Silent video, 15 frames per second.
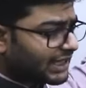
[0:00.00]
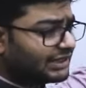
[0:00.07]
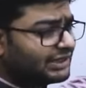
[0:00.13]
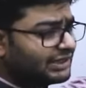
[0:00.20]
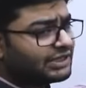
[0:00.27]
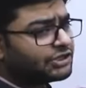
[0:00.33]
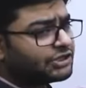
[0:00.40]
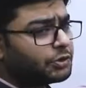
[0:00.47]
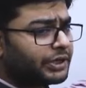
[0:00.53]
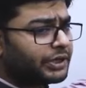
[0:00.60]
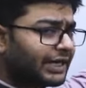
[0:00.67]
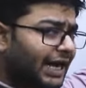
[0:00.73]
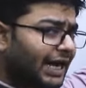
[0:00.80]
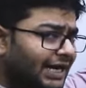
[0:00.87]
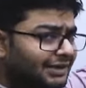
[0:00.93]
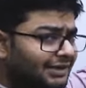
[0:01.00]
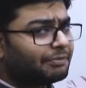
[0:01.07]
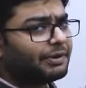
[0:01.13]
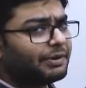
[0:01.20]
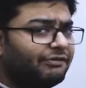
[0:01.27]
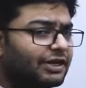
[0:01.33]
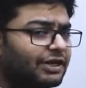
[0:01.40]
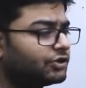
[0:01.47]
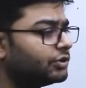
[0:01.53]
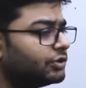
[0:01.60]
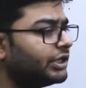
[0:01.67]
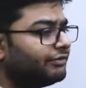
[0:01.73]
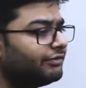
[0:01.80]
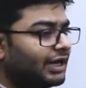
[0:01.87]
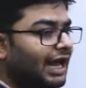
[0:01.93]
this unit and the previous
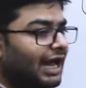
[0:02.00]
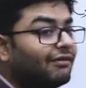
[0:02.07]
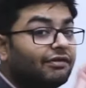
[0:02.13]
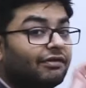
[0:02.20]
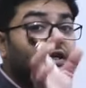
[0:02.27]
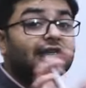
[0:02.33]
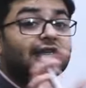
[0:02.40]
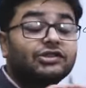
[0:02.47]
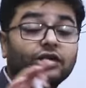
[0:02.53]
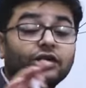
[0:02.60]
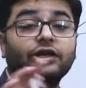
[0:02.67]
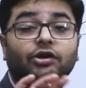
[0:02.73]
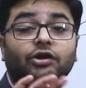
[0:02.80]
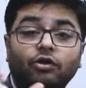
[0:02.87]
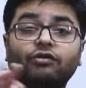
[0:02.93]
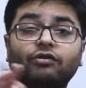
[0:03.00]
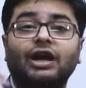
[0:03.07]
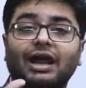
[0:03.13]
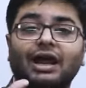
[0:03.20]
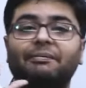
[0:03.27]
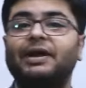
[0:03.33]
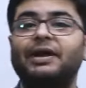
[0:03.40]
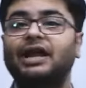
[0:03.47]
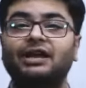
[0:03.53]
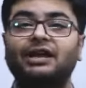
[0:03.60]
unit will have certain overlapping